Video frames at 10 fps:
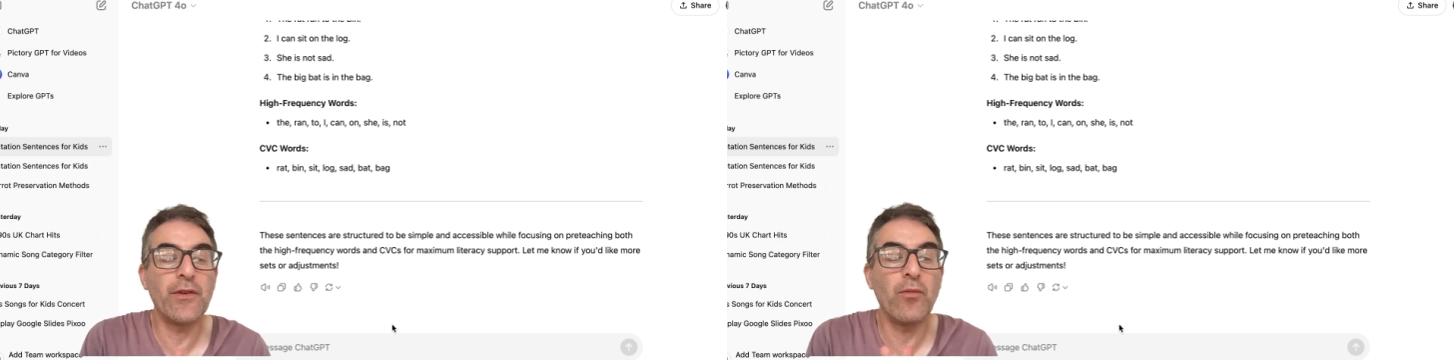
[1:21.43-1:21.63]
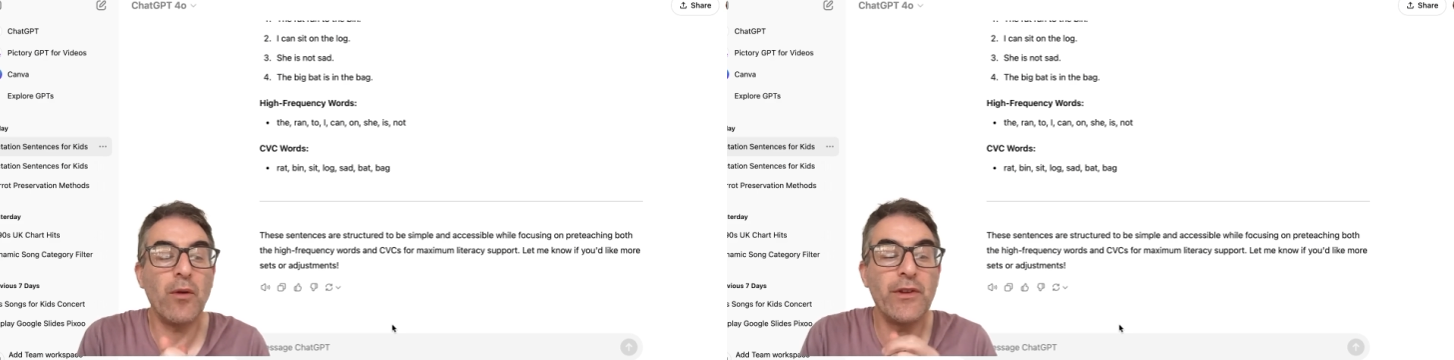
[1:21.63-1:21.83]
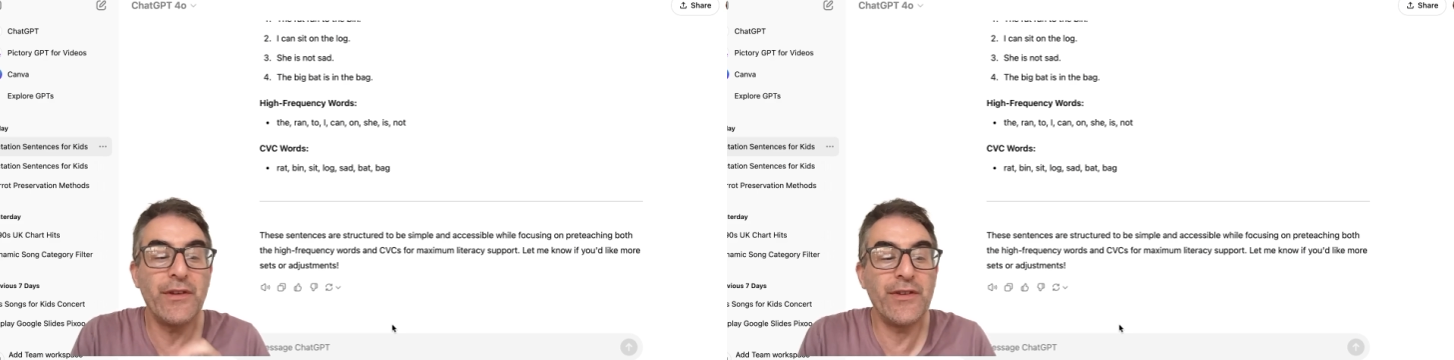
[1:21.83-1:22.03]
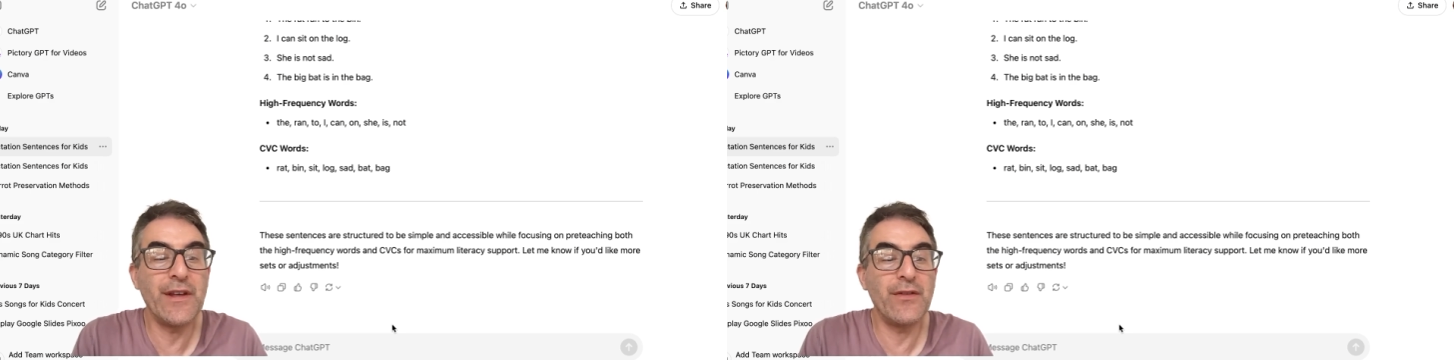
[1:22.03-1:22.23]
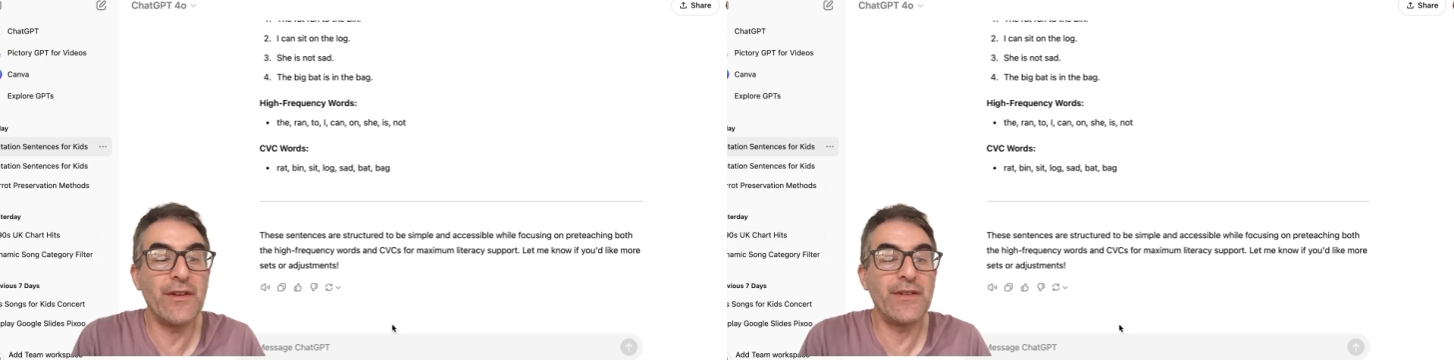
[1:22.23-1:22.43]
and what were the
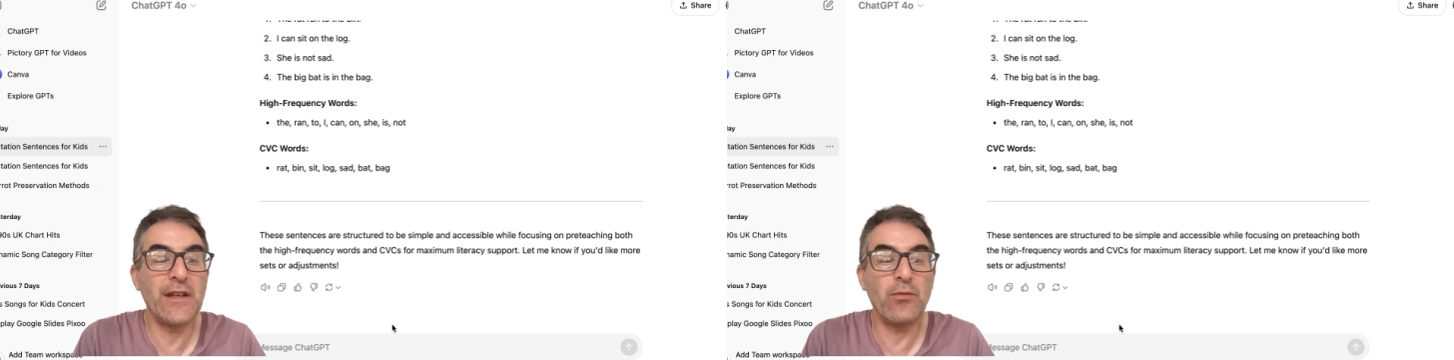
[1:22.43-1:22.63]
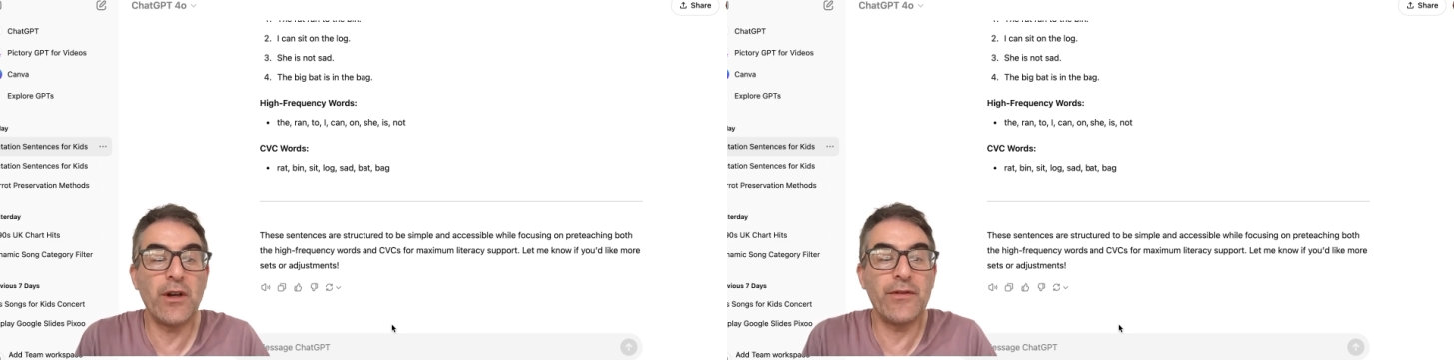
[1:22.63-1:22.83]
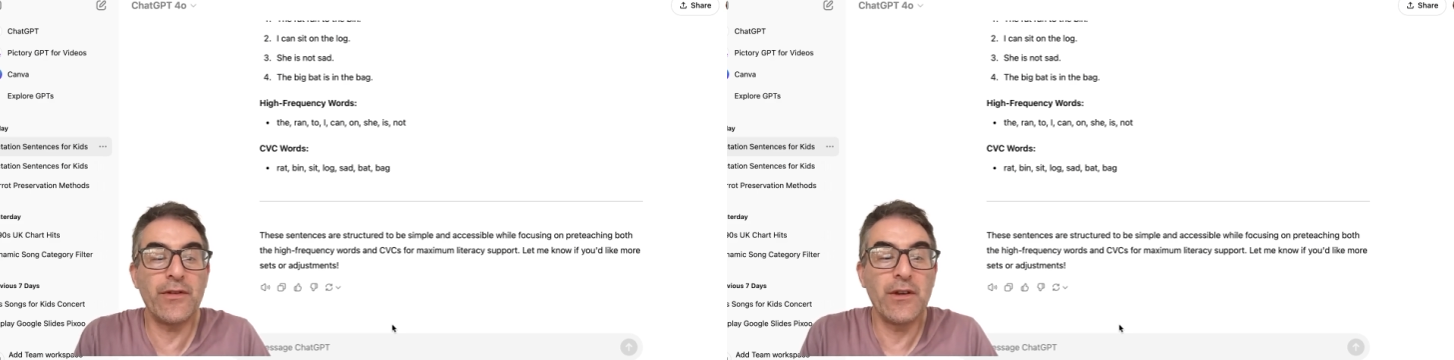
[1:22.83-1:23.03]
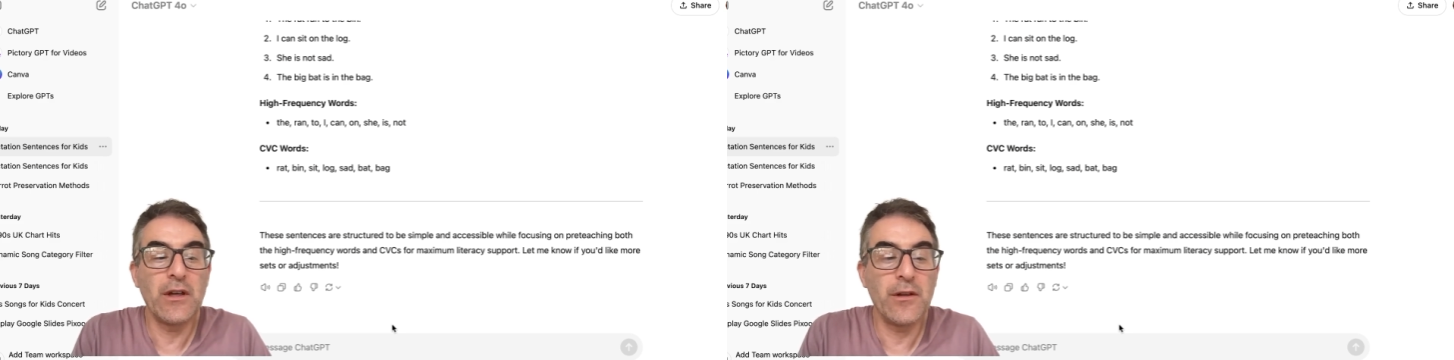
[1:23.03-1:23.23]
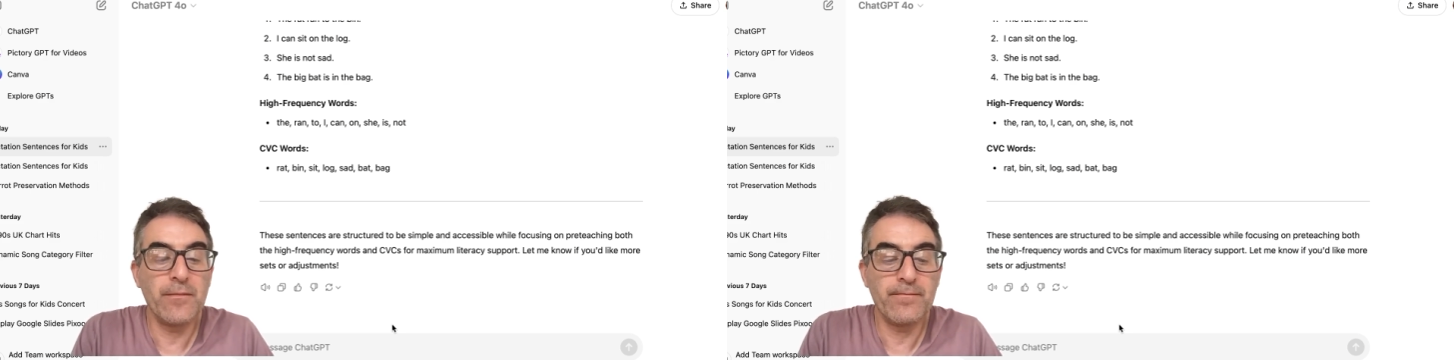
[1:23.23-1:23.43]
CVC words.
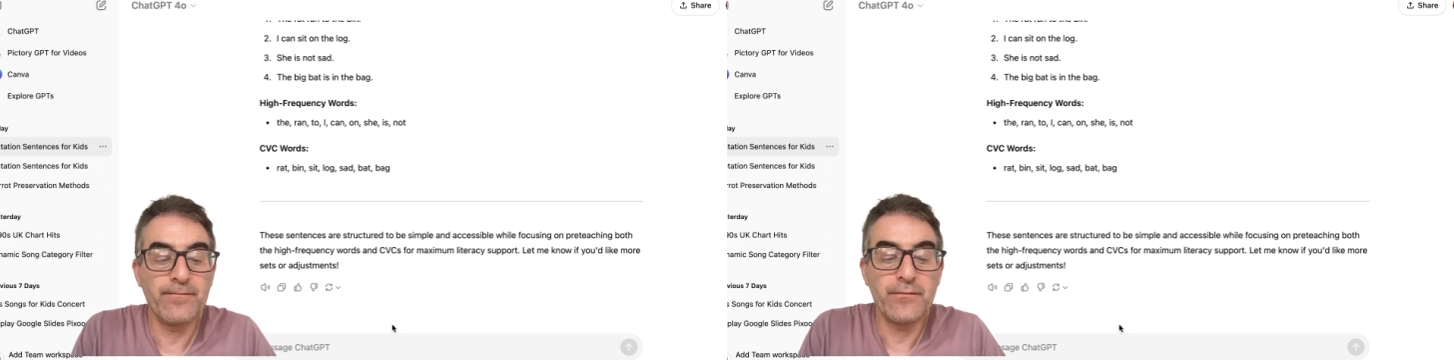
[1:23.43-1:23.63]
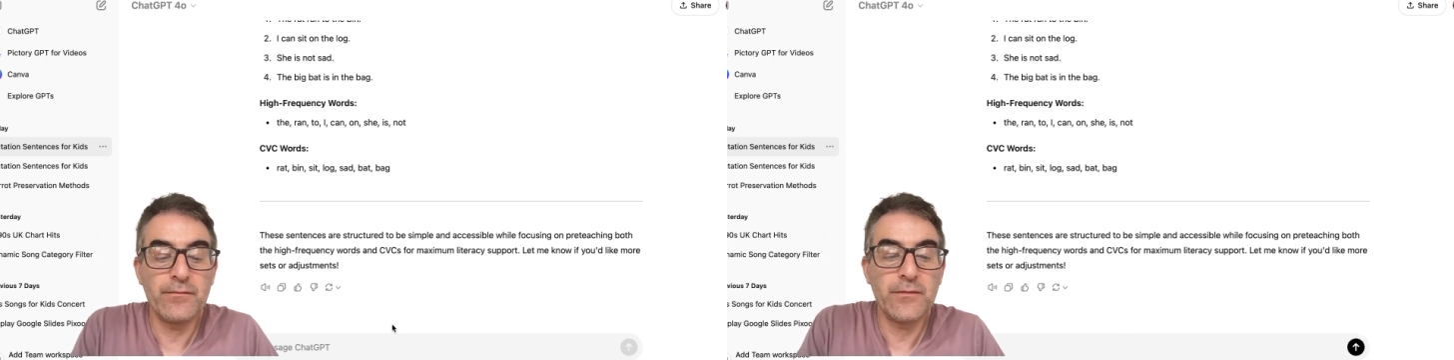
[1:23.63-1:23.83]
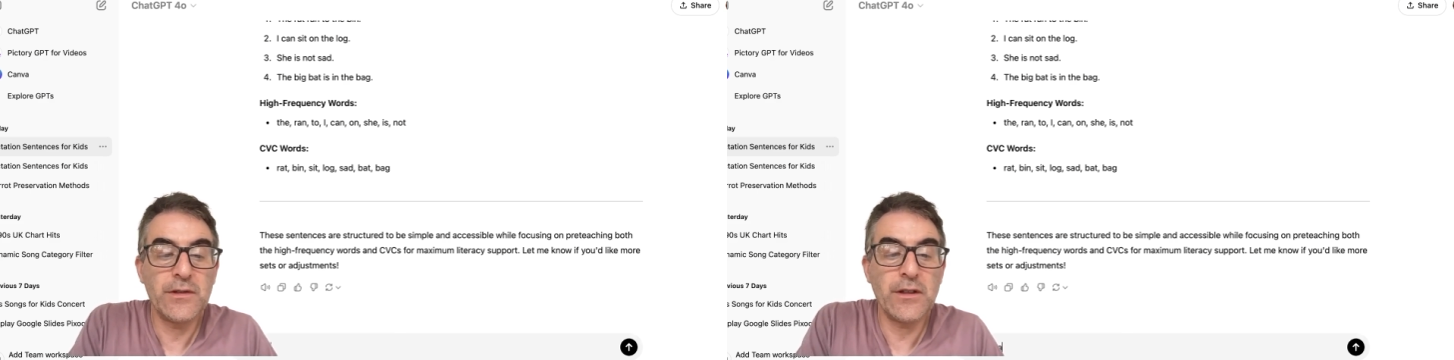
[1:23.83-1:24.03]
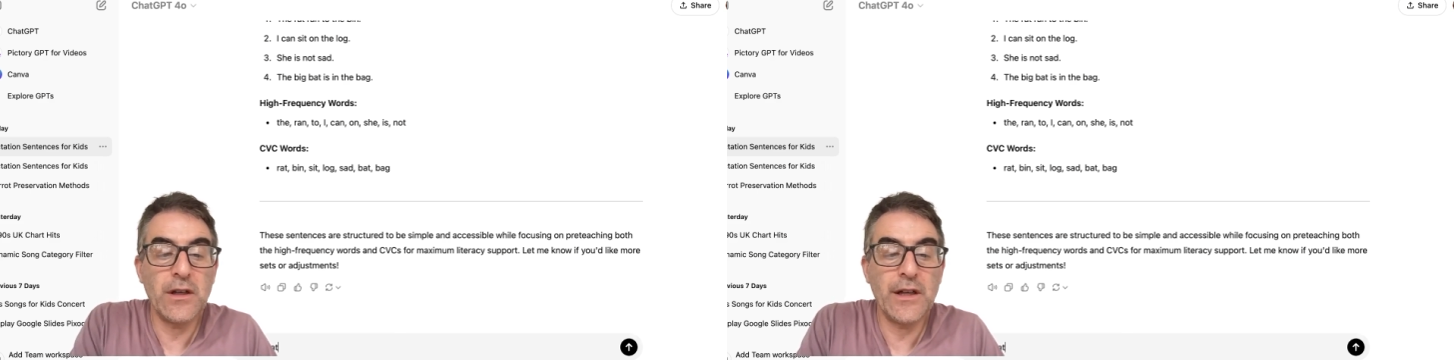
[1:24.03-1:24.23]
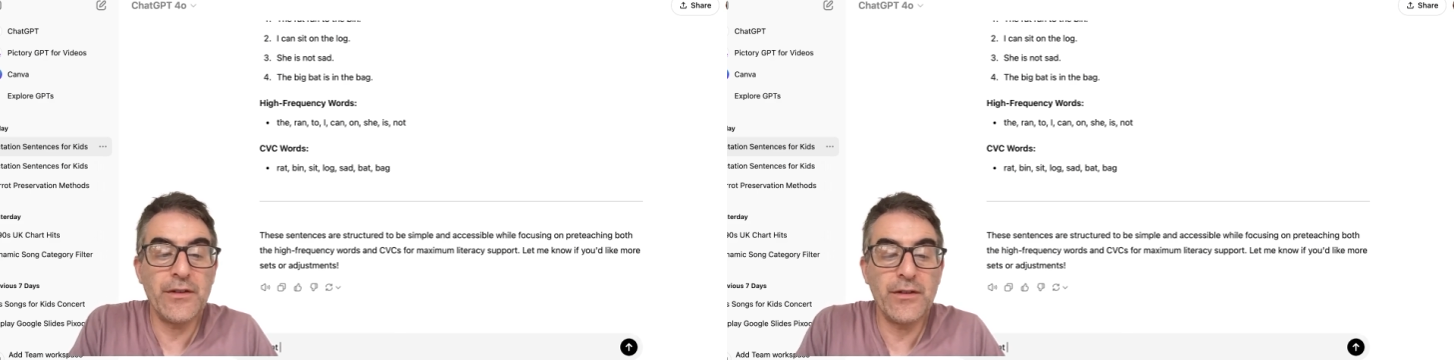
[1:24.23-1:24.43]

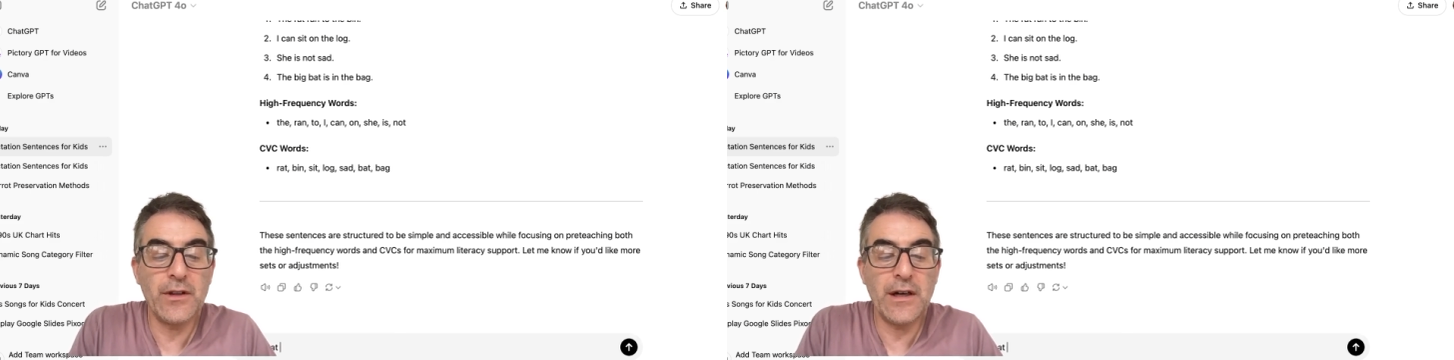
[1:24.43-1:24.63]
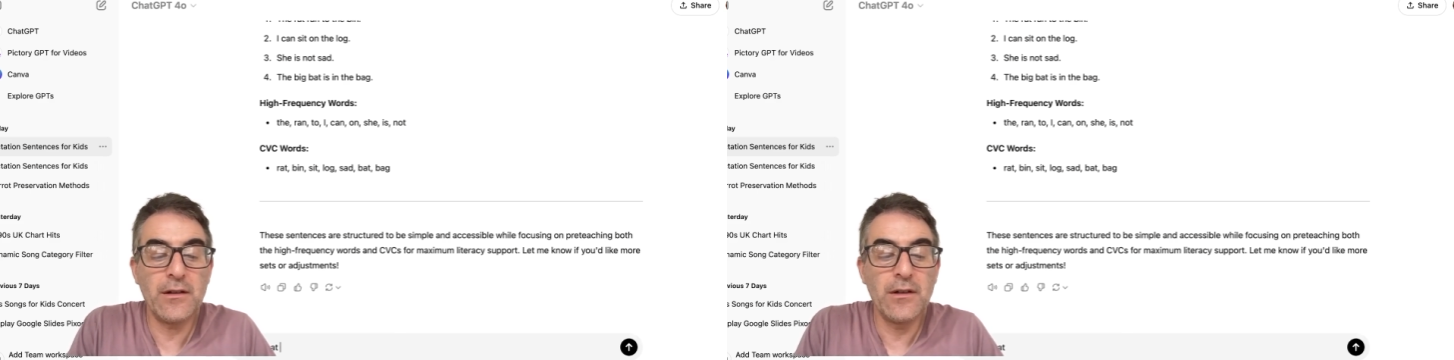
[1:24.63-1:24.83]
So let's do that.